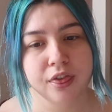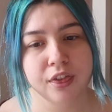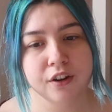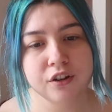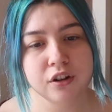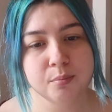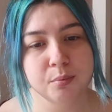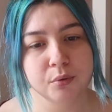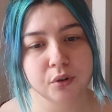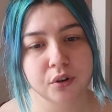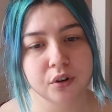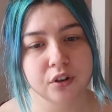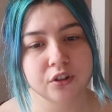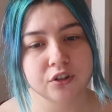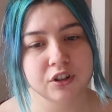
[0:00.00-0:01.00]
The new
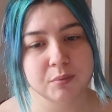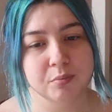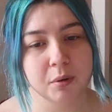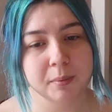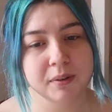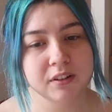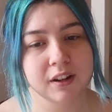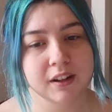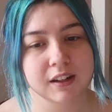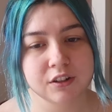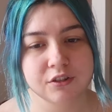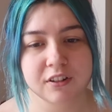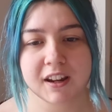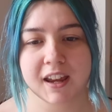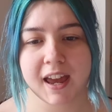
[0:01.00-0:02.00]
book she promised her
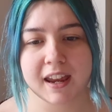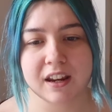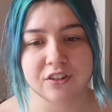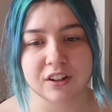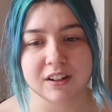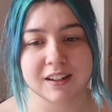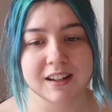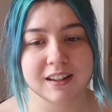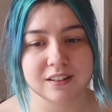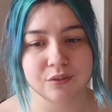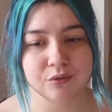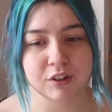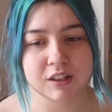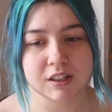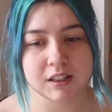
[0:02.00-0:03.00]
literary agent
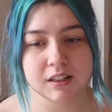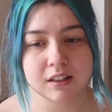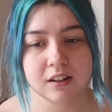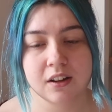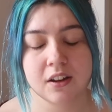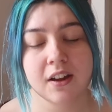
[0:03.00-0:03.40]
isn't written.